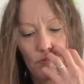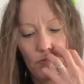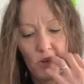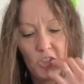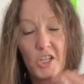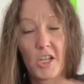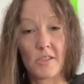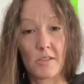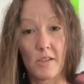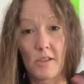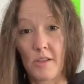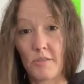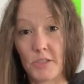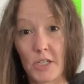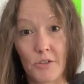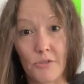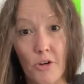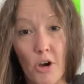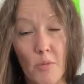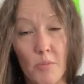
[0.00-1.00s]
She hasn't lived
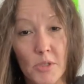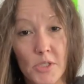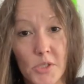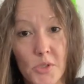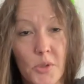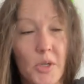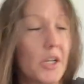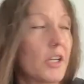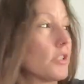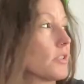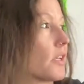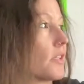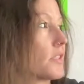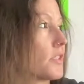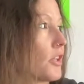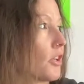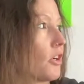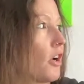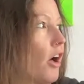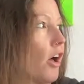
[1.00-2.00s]
here for almost 2 years. I
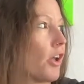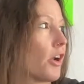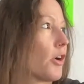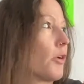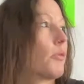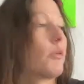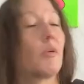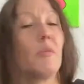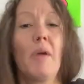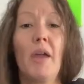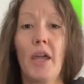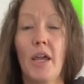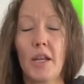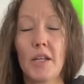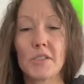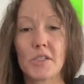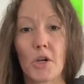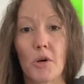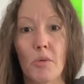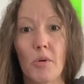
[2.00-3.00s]
still call it her room.
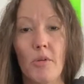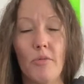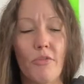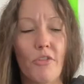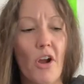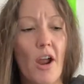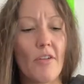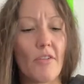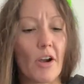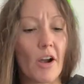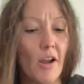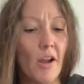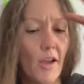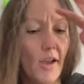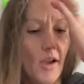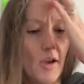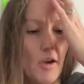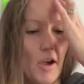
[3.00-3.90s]
It is her room forever.